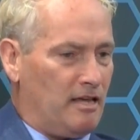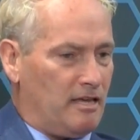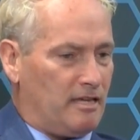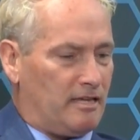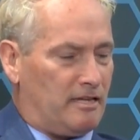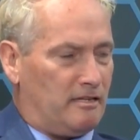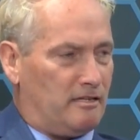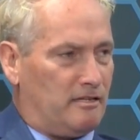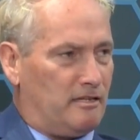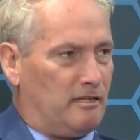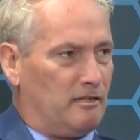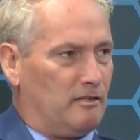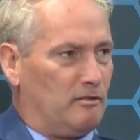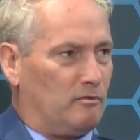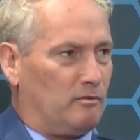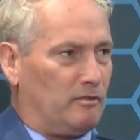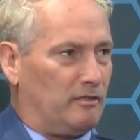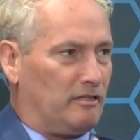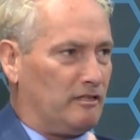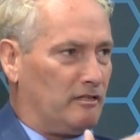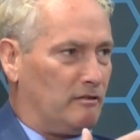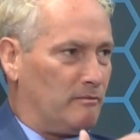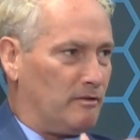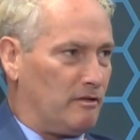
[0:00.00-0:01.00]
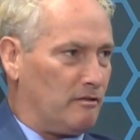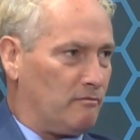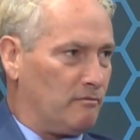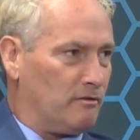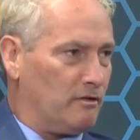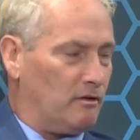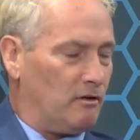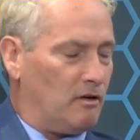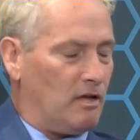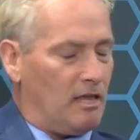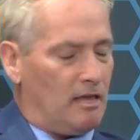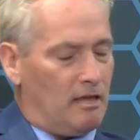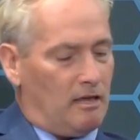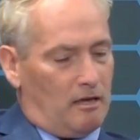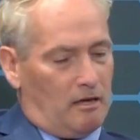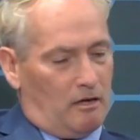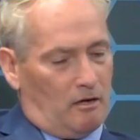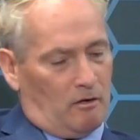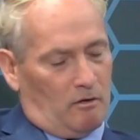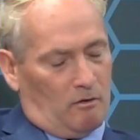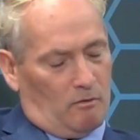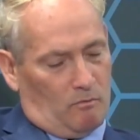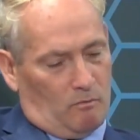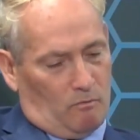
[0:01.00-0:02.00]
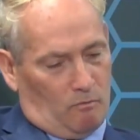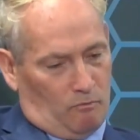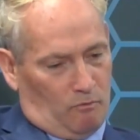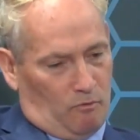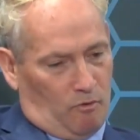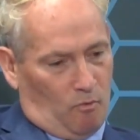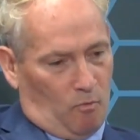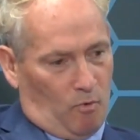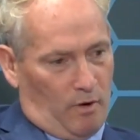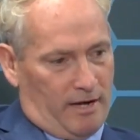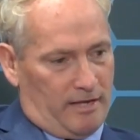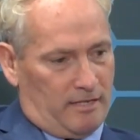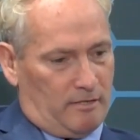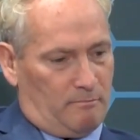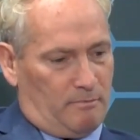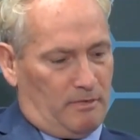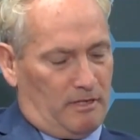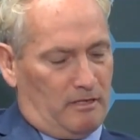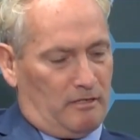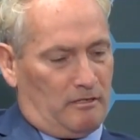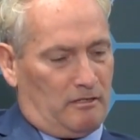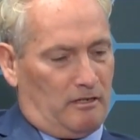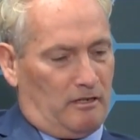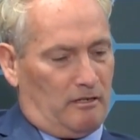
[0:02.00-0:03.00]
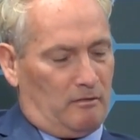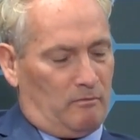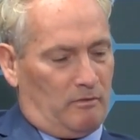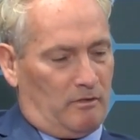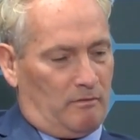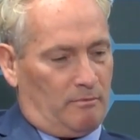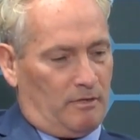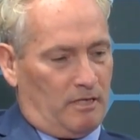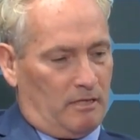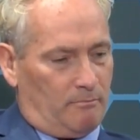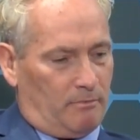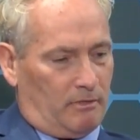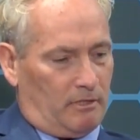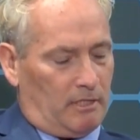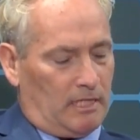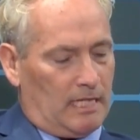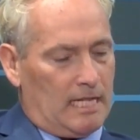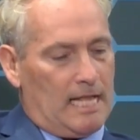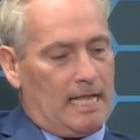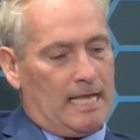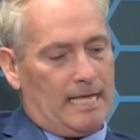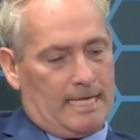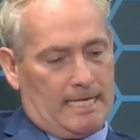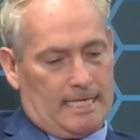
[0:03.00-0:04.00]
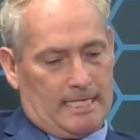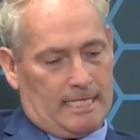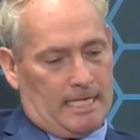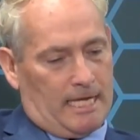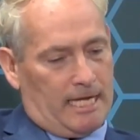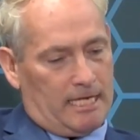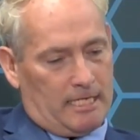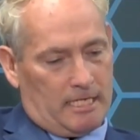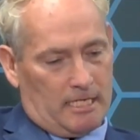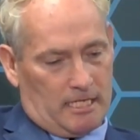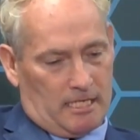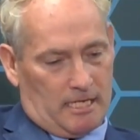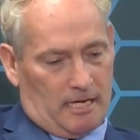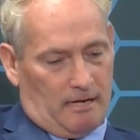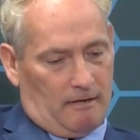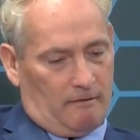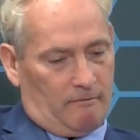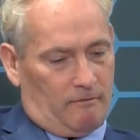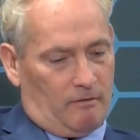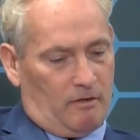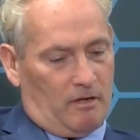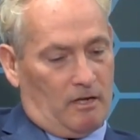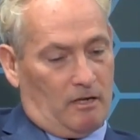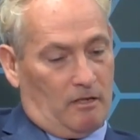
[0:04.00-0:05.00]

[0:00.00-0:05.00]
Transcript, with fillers: continually coming through, the way it's being done with people is they just have